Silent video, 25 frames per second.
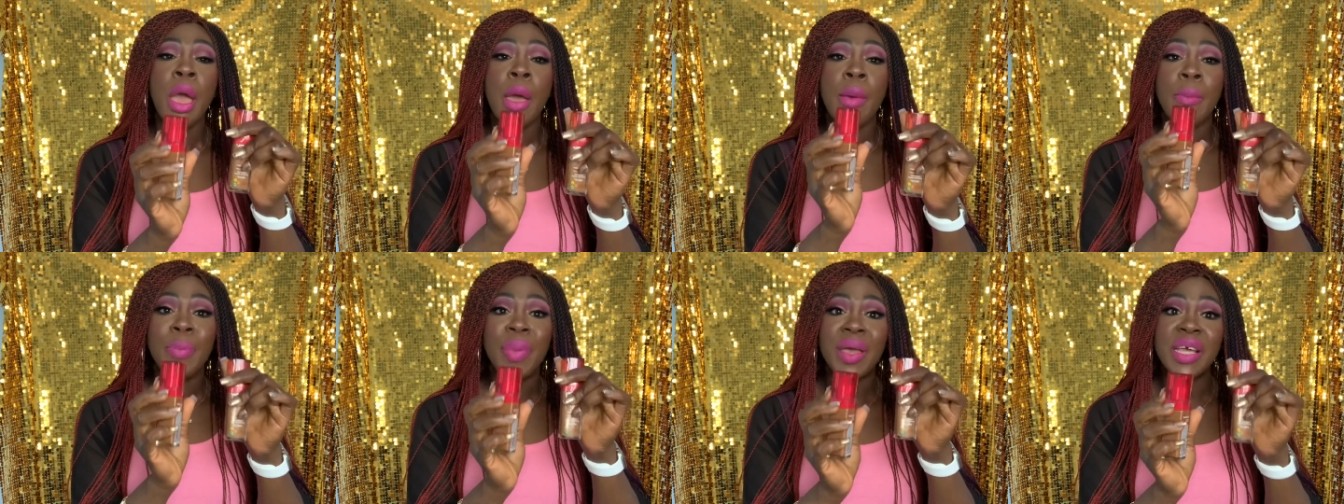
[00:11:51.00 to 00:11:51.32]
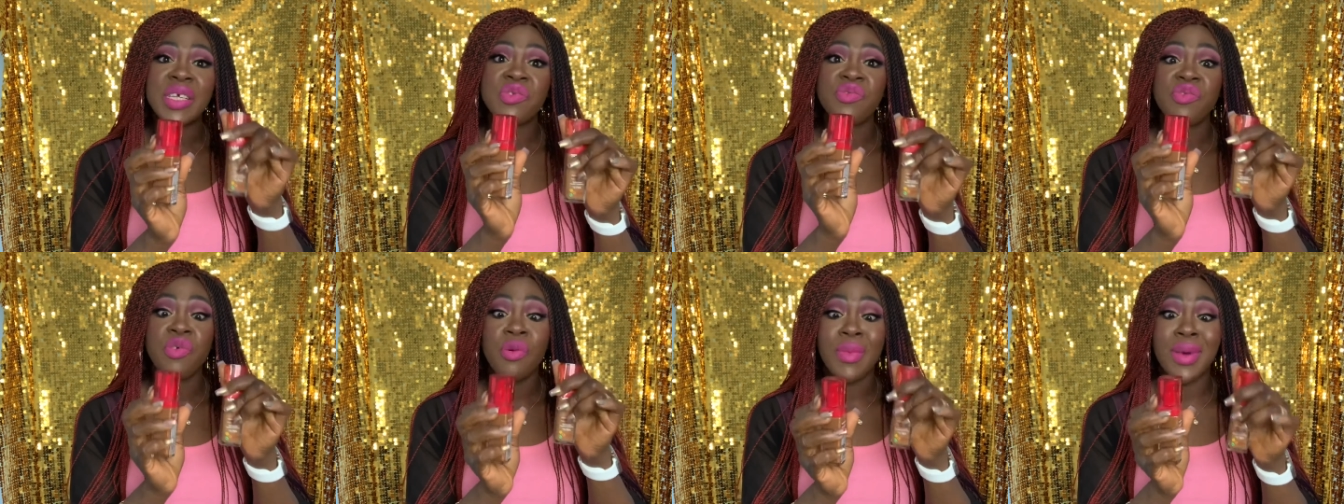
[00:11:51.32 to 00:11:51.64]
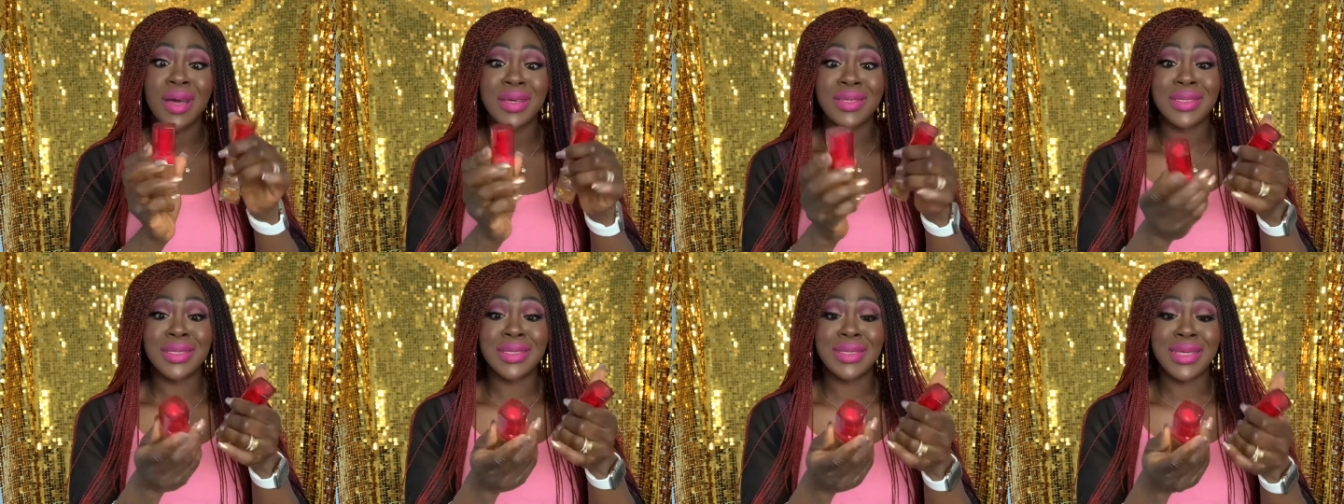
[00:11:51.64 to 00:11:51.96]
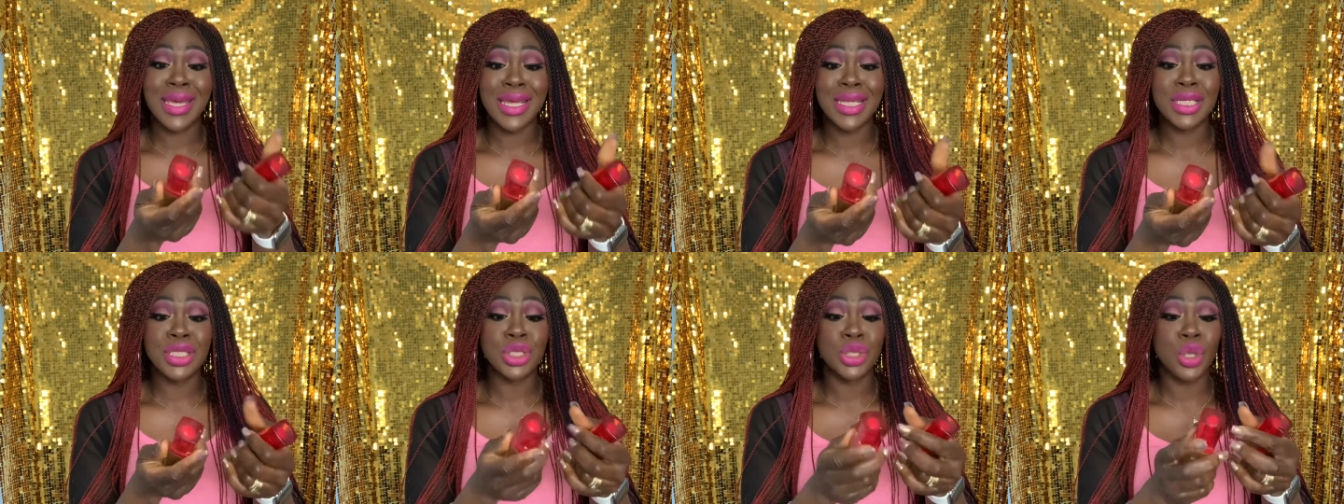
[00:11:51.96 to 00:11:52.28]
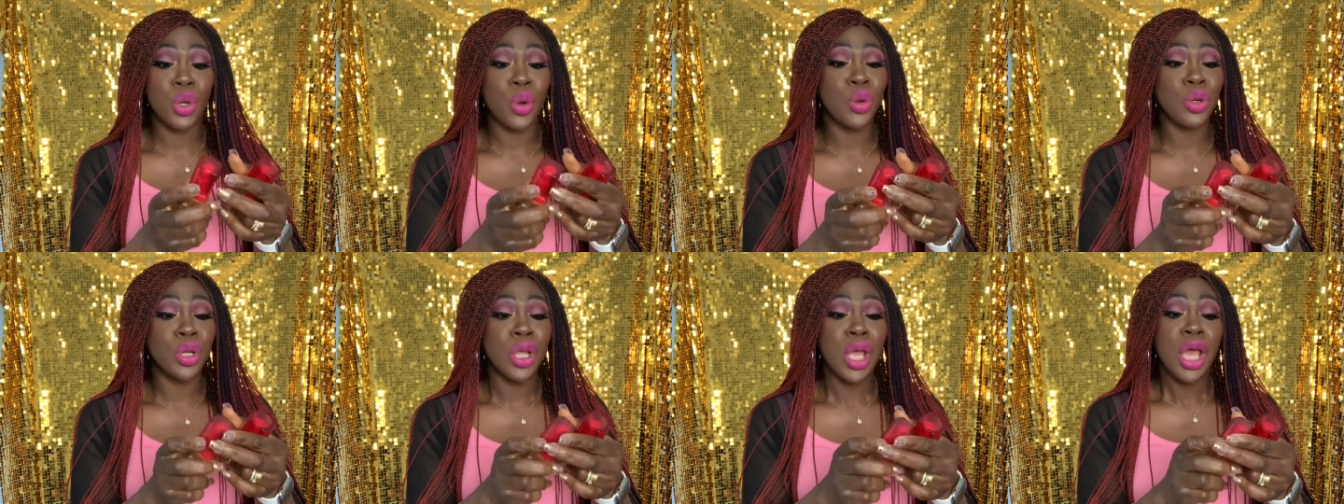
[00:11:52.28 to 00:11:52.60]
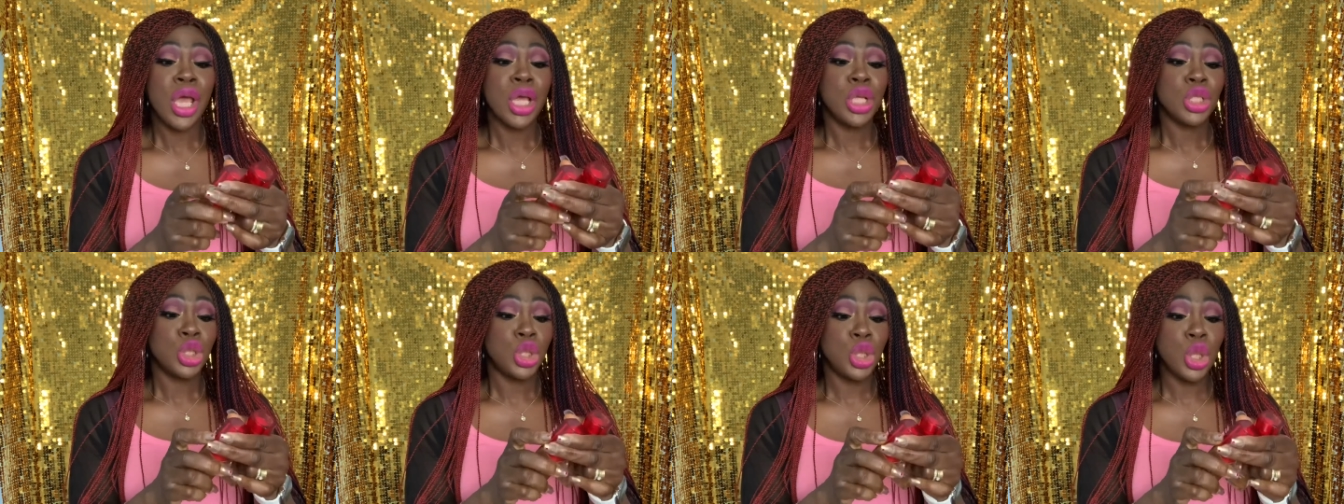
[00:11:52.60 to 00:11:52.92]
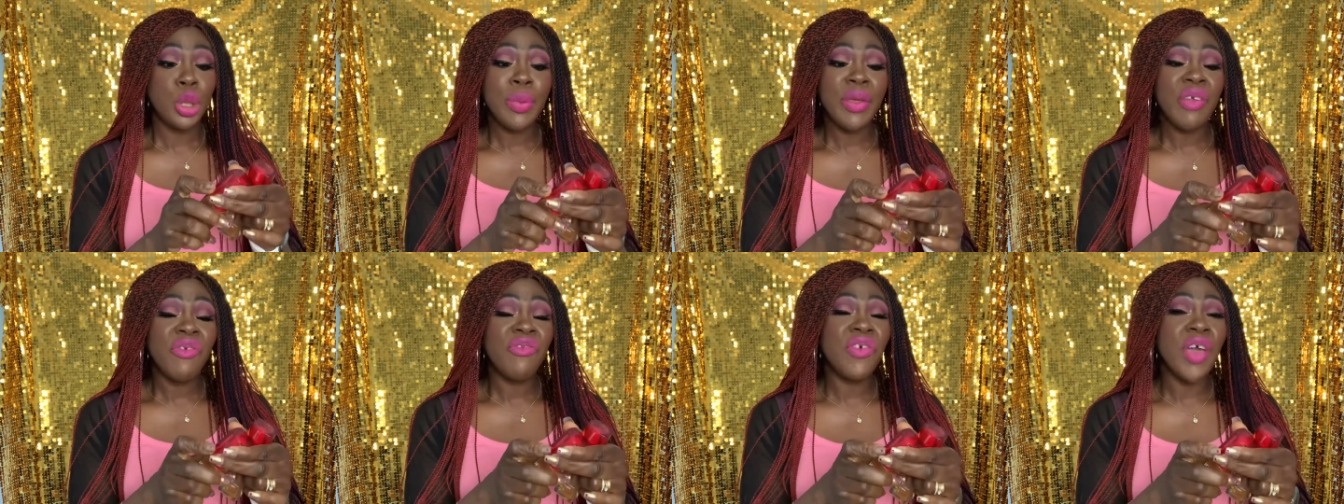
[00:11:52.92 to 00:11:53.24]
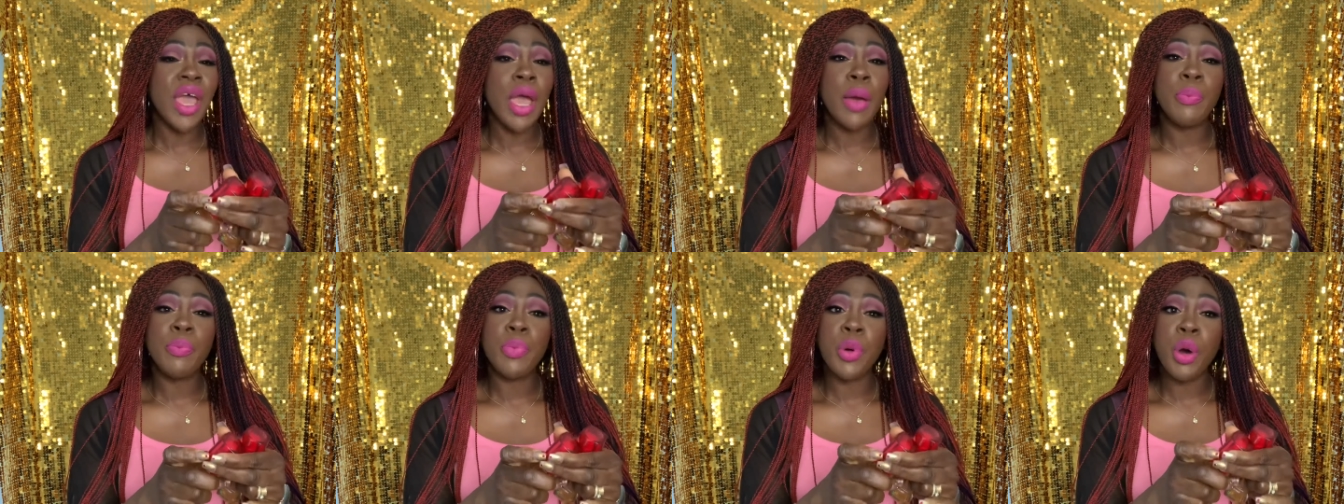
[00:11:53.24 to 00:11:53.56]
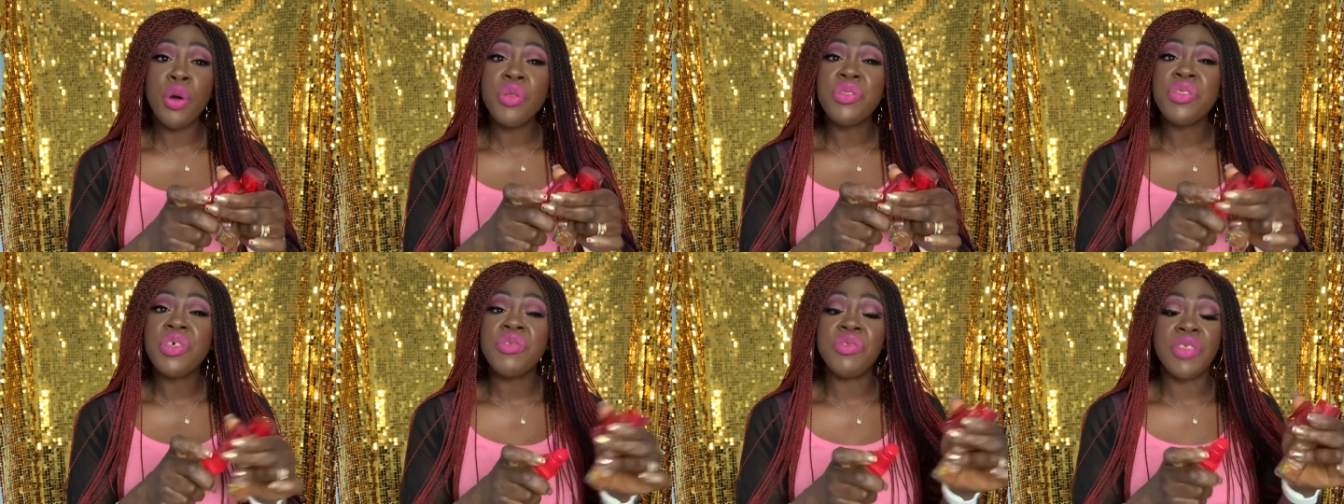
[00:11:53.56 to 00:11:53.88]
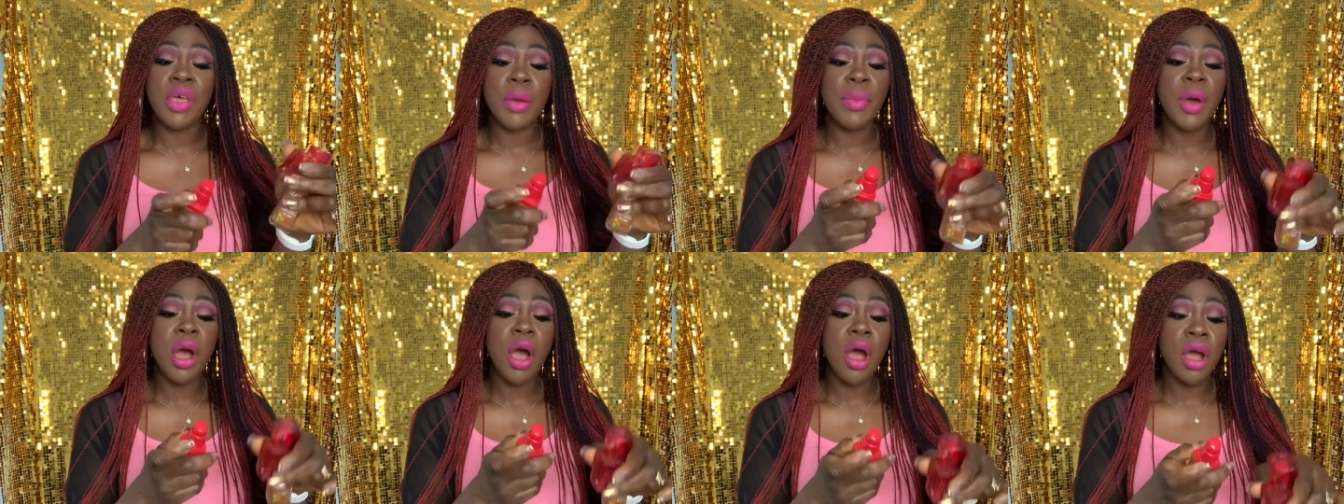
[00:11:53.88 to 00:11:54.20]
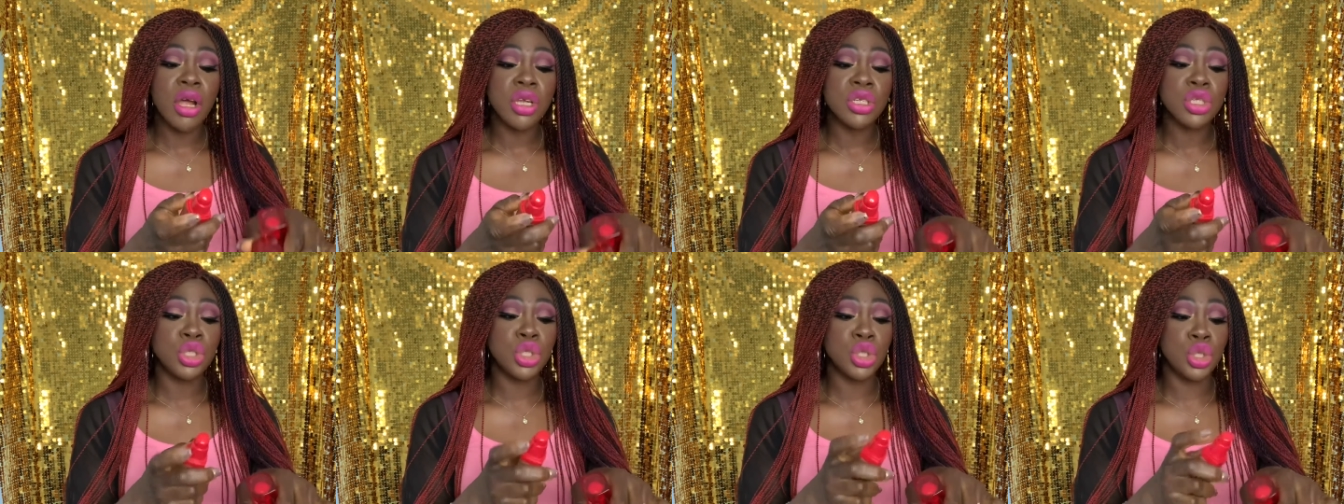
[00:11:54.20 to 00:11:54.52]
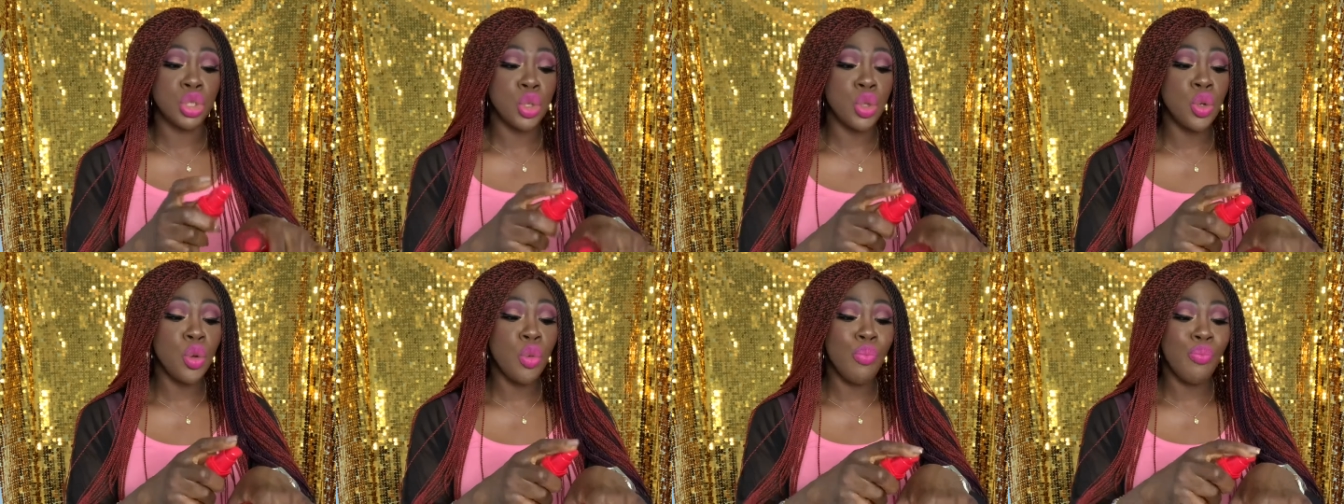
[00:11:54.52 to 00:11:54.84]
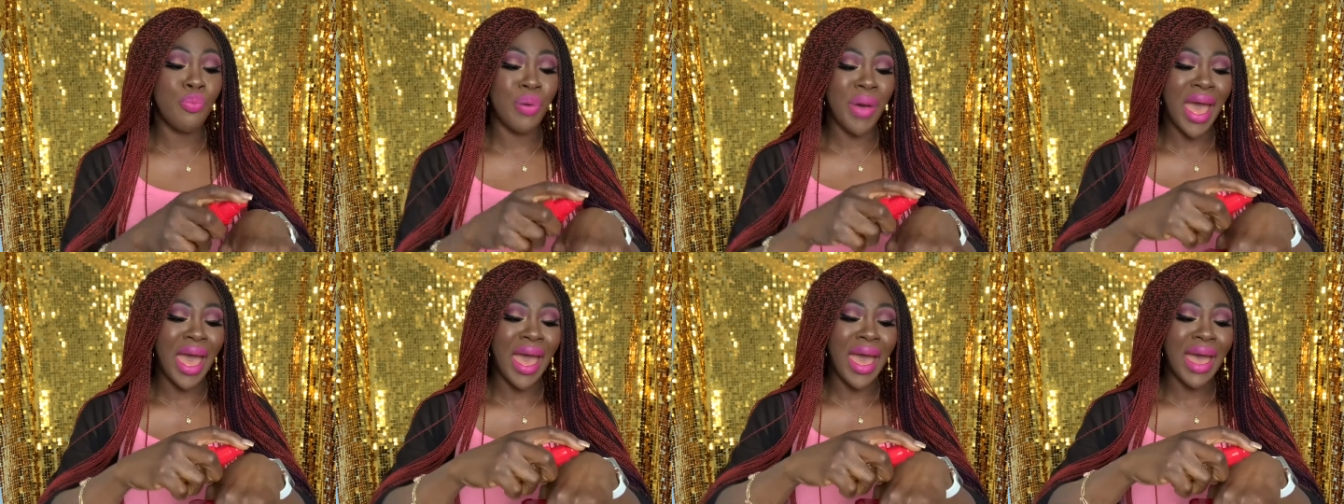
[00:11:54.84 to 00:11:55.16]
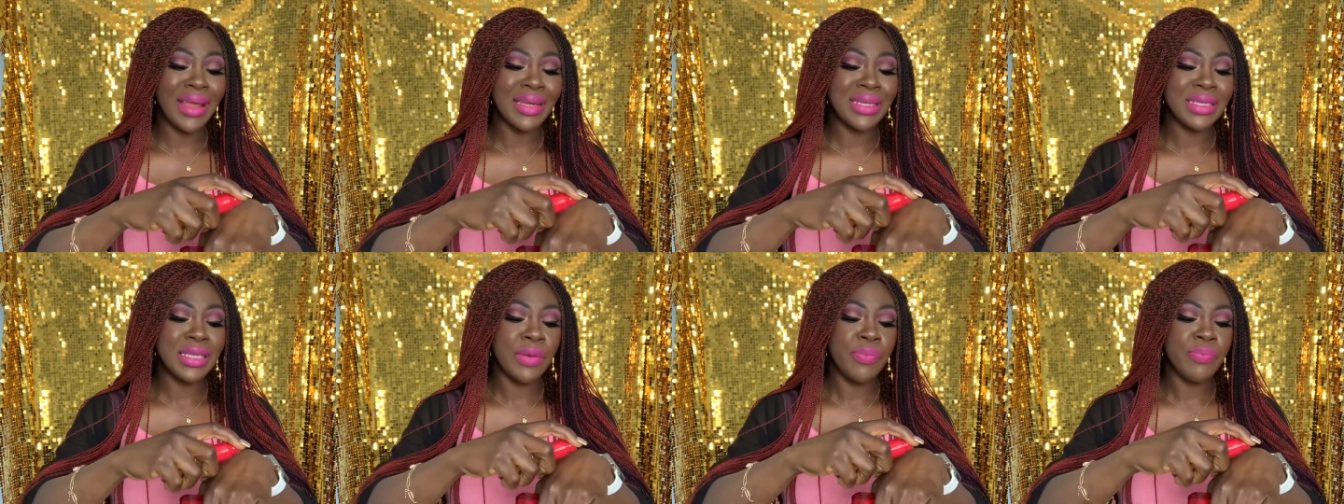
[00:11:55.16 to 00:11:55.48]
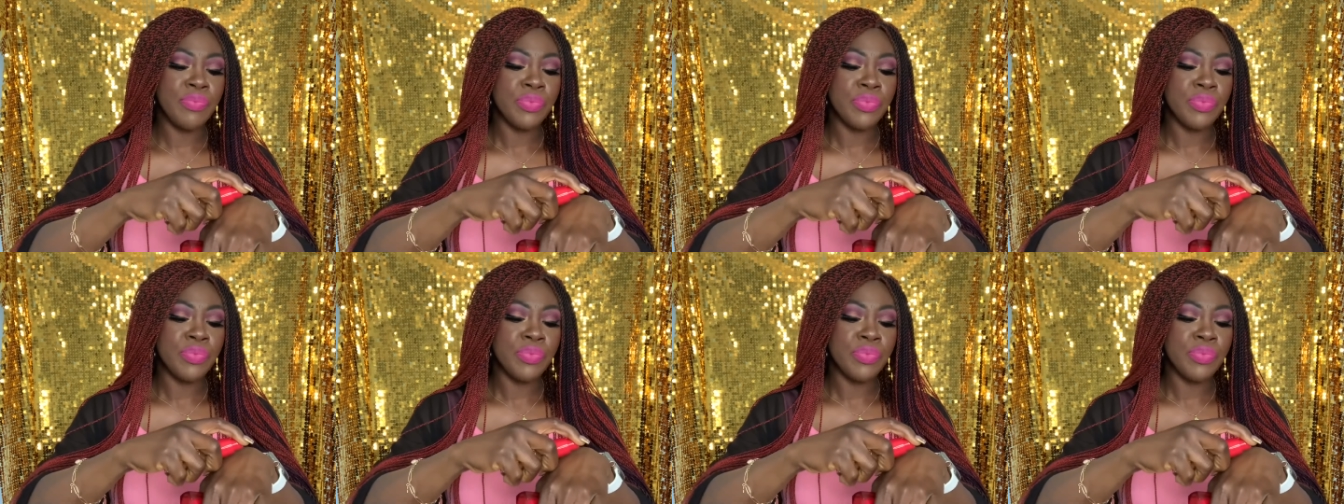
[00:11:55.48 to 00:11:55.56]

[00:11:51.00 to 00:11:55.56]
best for my skin tone. To be fair, both of them aren't too bad.